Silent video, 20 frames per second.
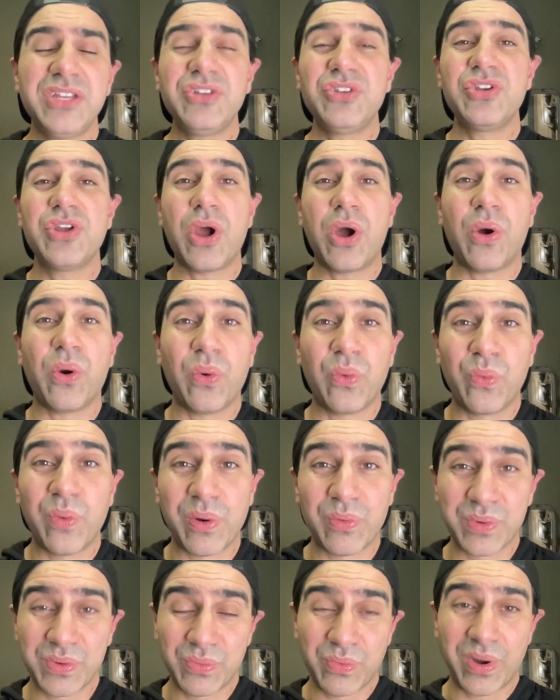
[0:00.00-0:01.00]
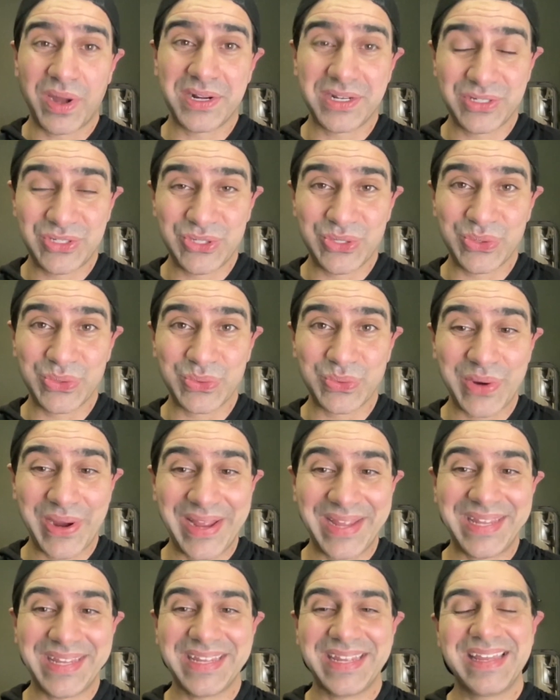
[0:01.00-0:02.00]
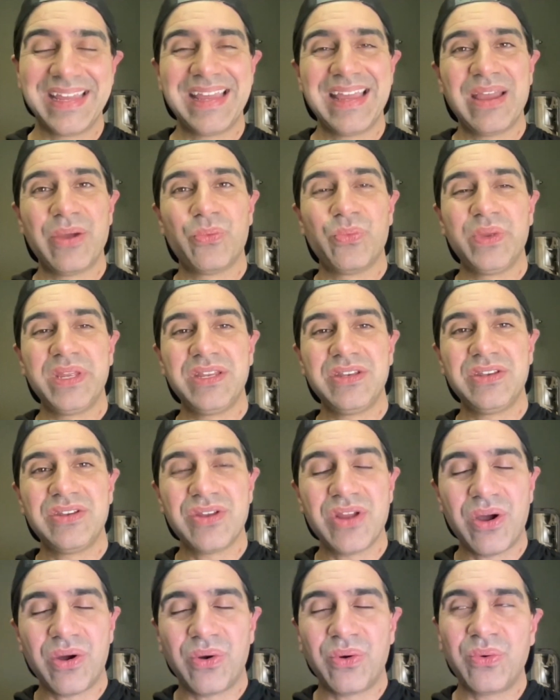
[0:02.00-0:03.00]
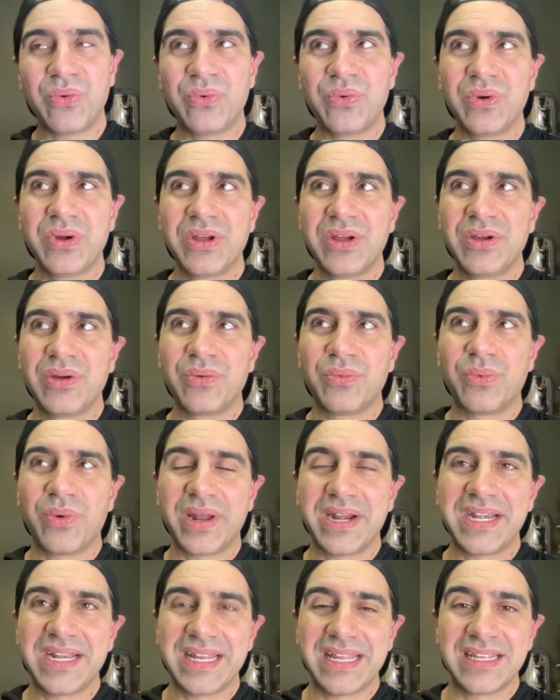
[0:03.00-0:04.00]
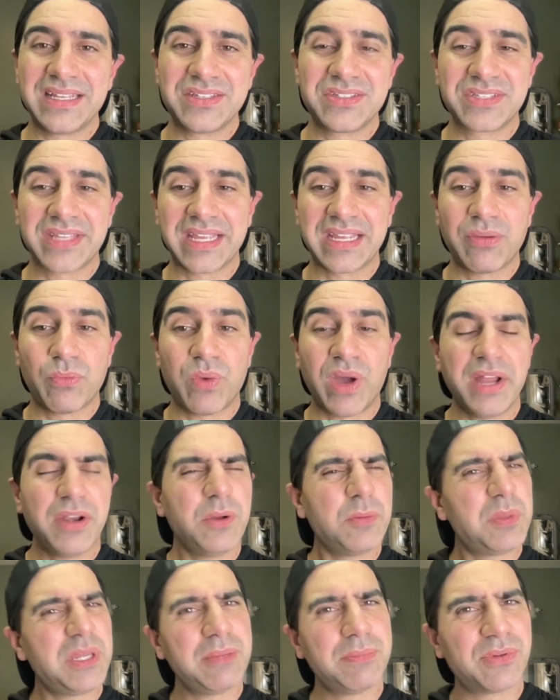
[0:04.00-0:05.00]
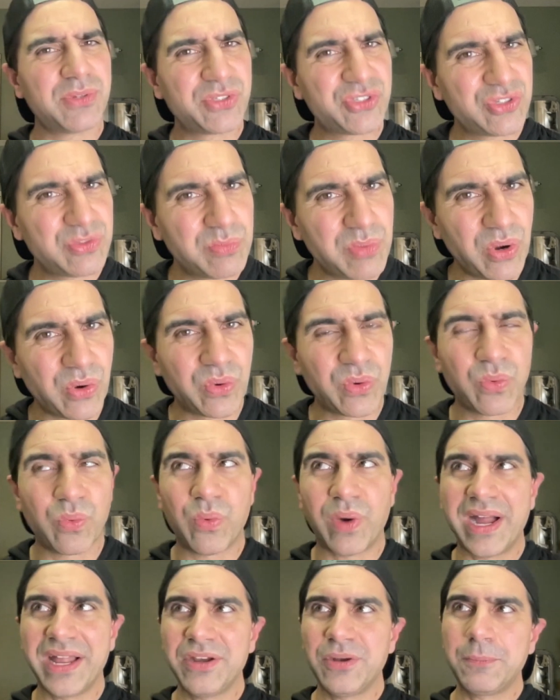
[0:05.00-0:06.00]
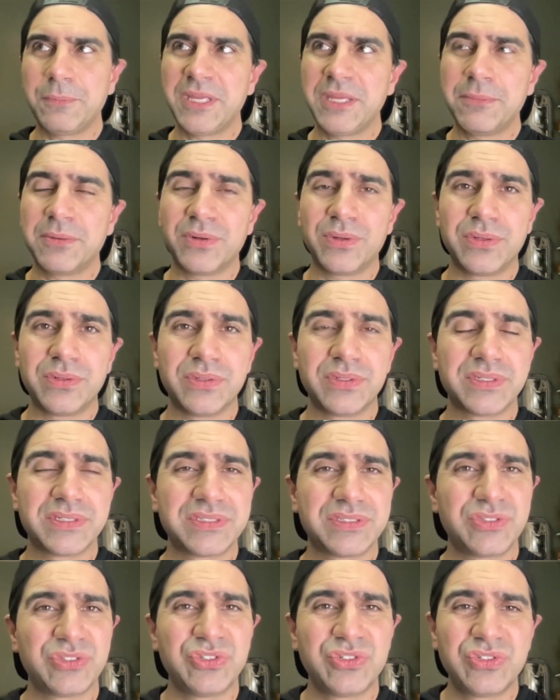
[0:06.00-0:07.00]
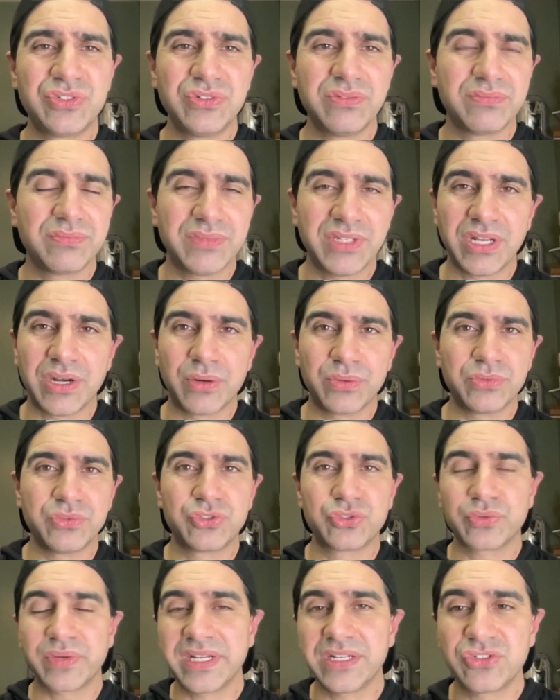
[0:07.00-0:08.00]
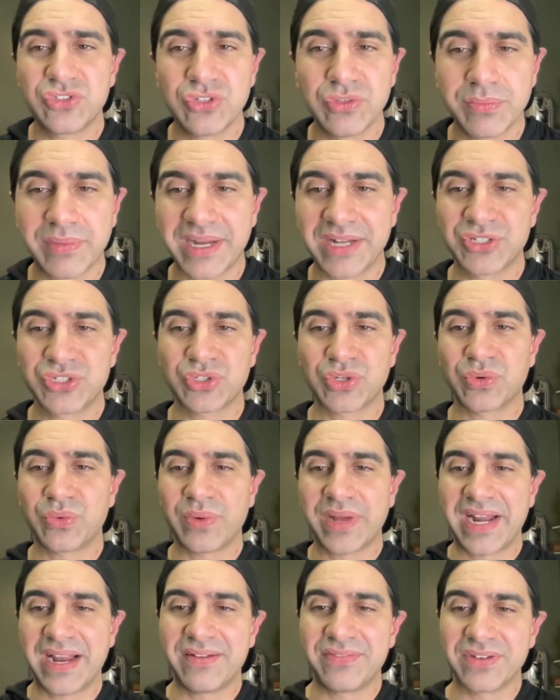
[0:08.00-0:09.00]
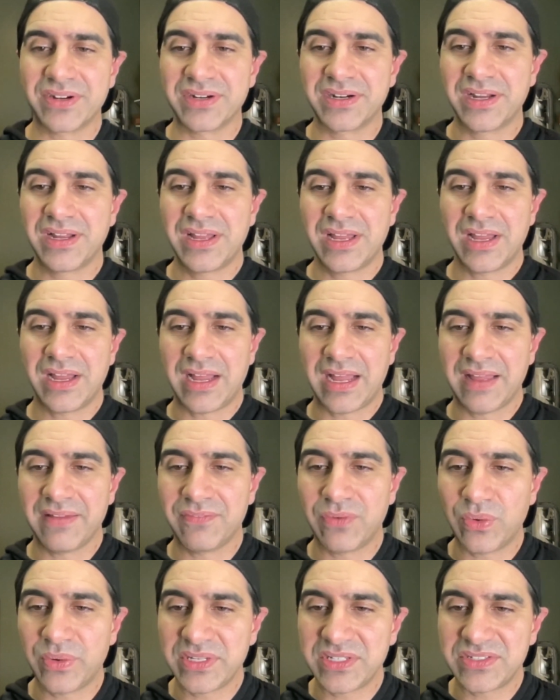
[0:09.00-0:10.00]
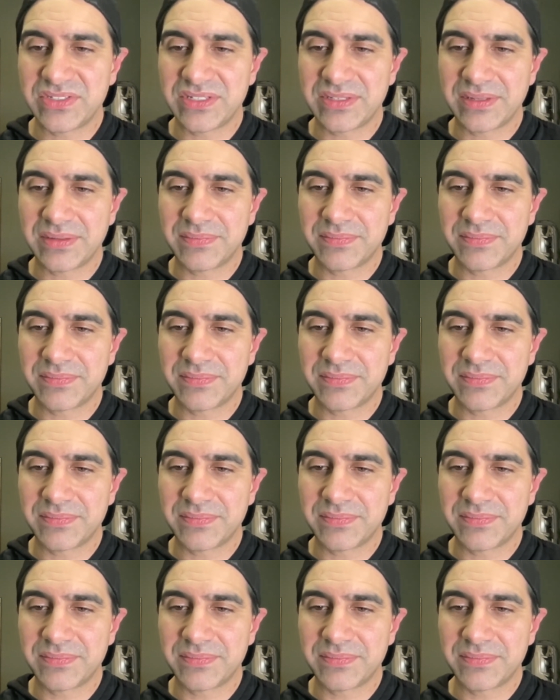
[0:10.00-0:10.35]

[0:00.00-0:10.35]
know what we want to do, right? We know what it is. Like, why do people smoke? Why do people, drink too much or whatever? I've always,